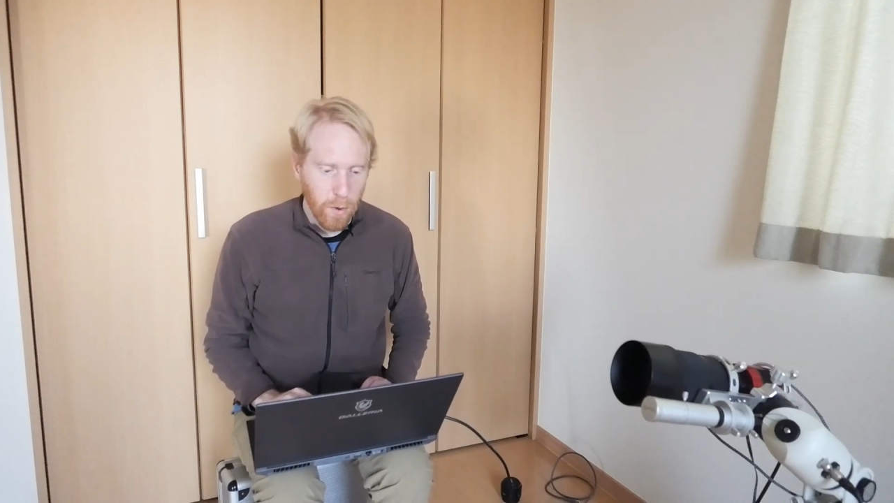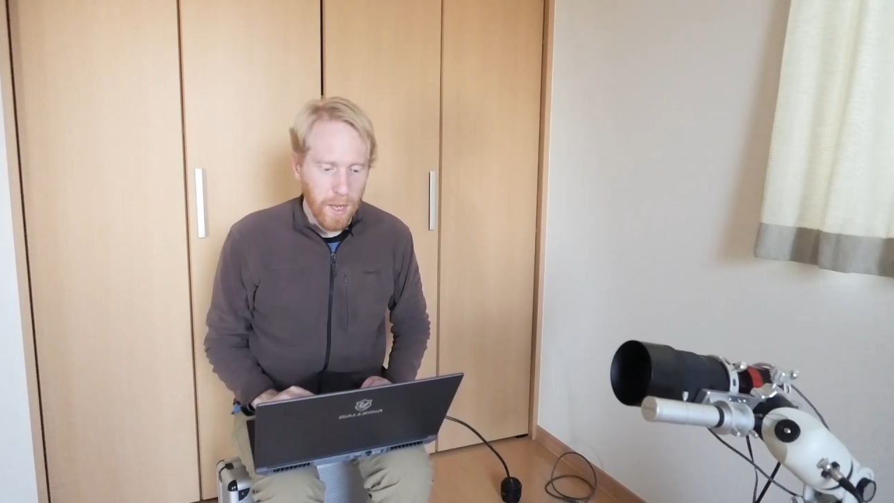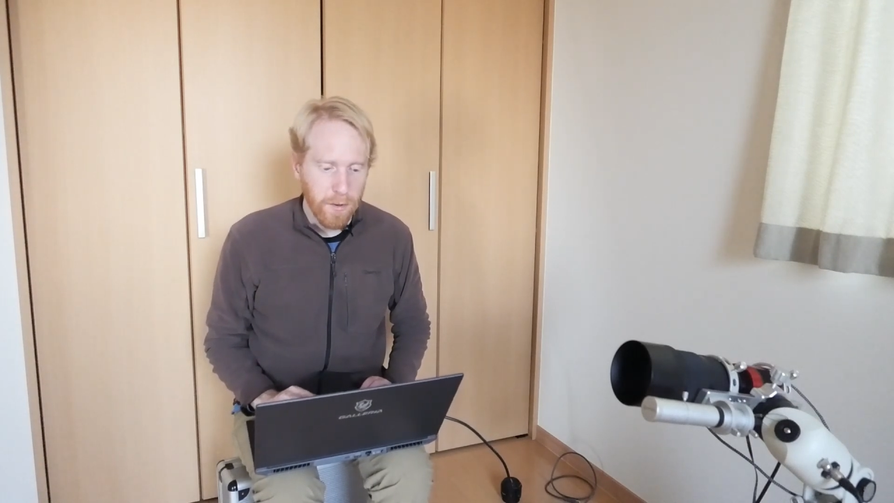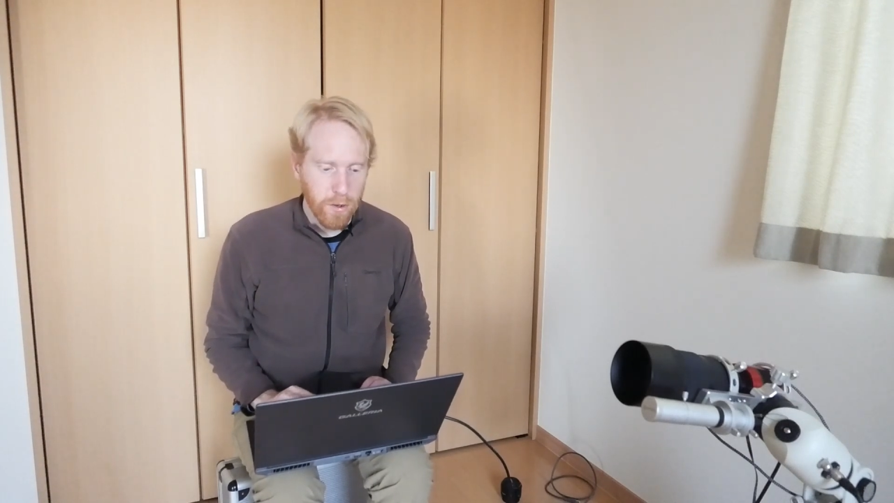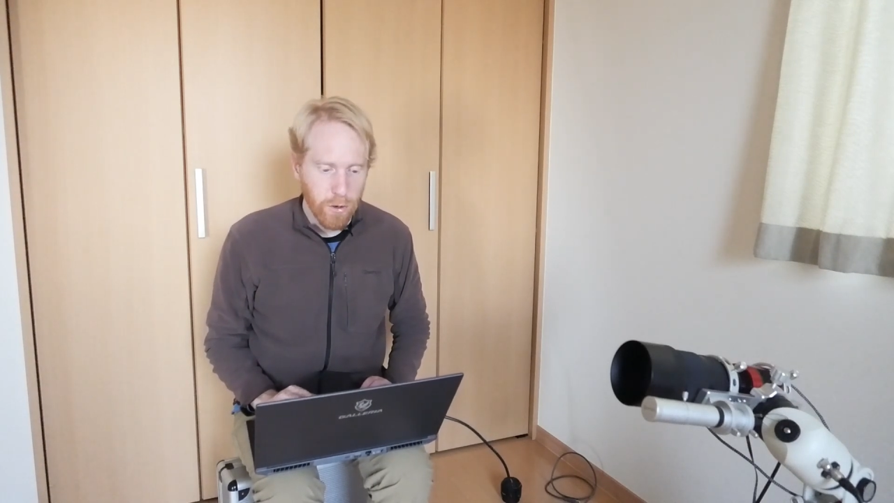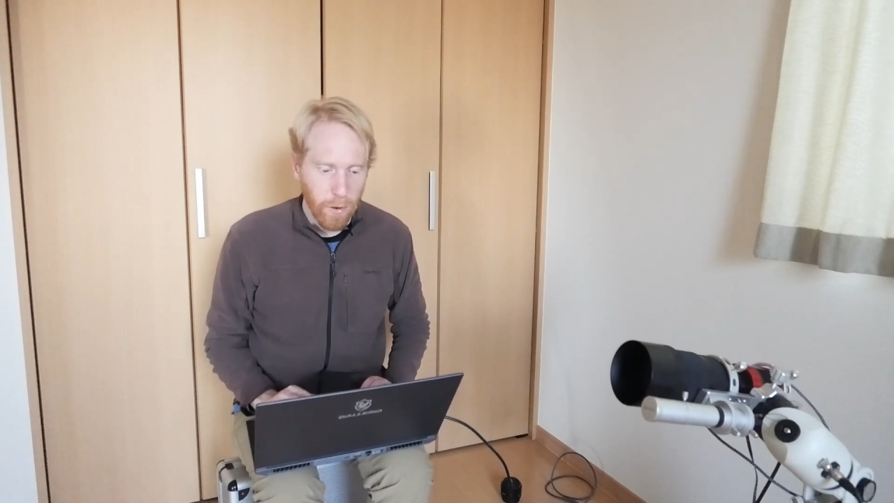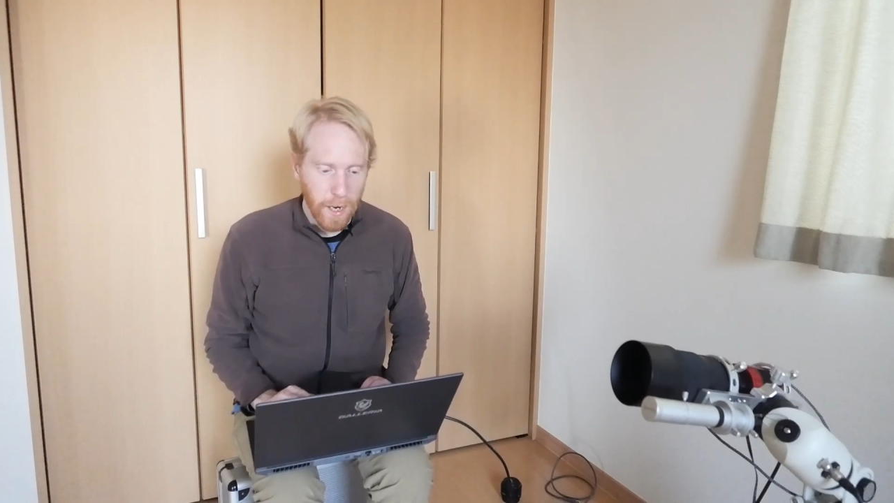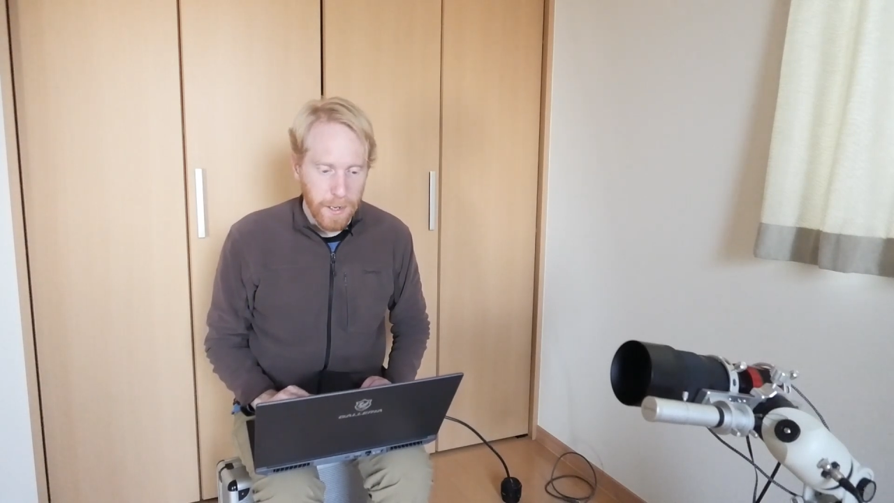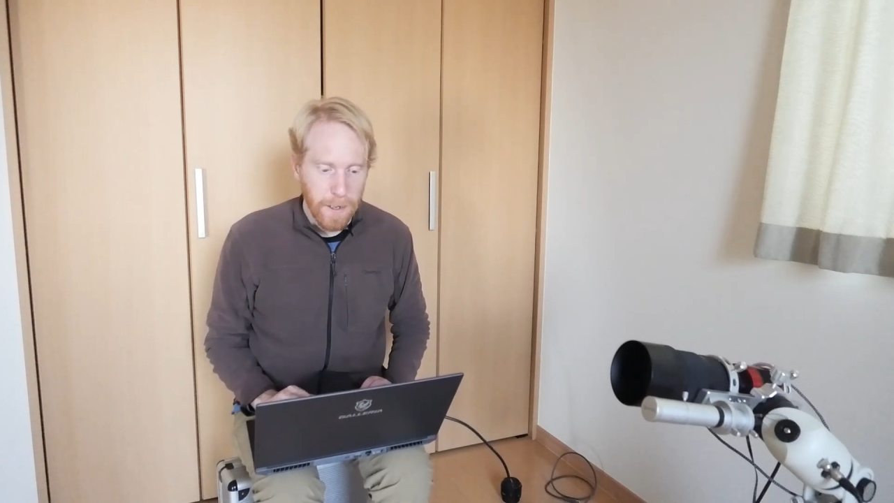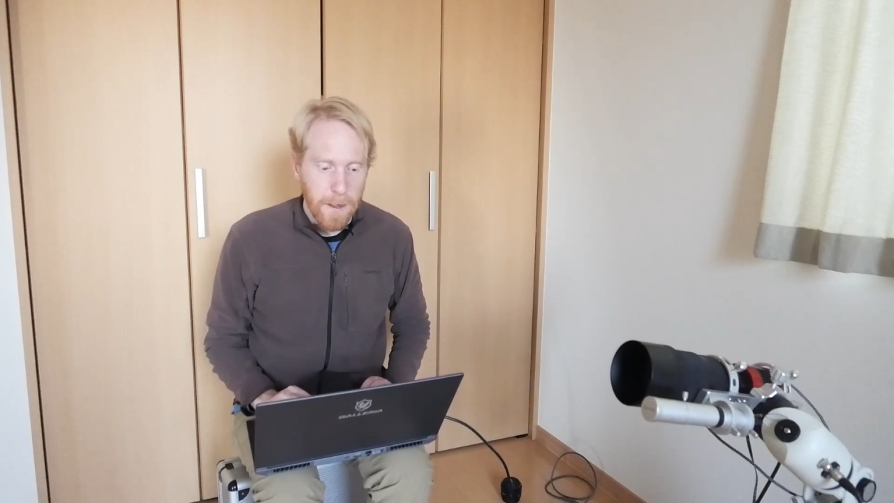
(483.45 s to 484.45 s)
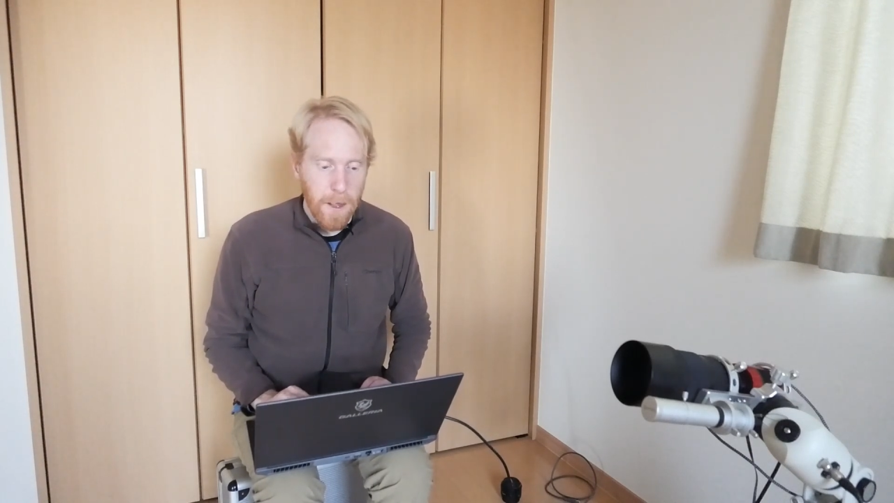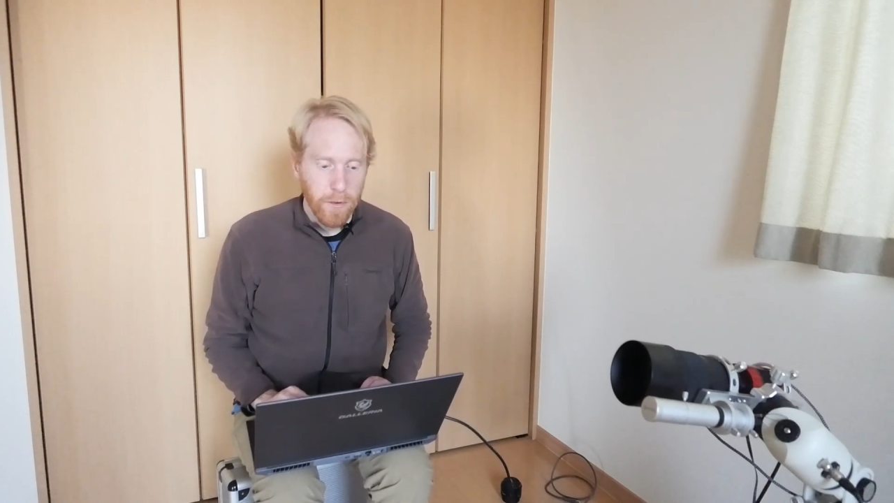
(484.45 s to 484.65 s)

you can try